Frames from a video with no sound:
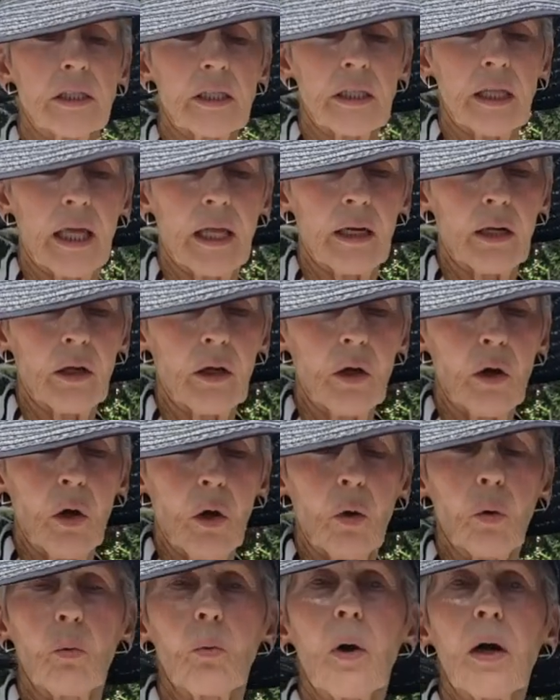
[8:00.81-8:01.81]
that
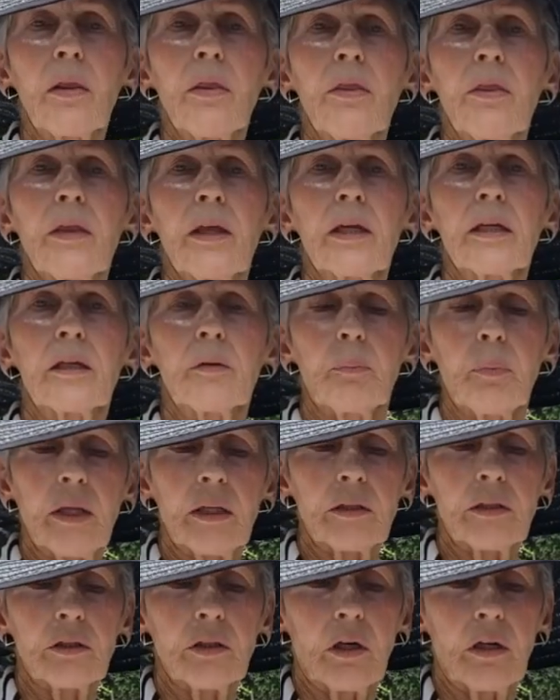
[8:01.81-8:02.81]
one thing
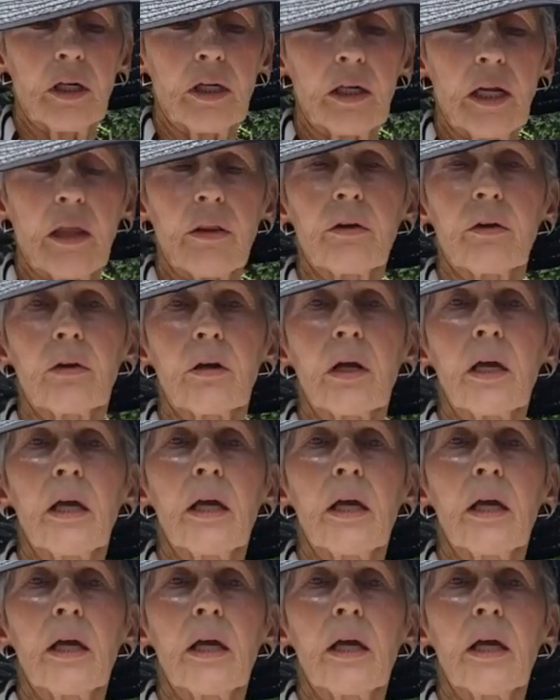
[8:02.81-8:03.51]
depends on another.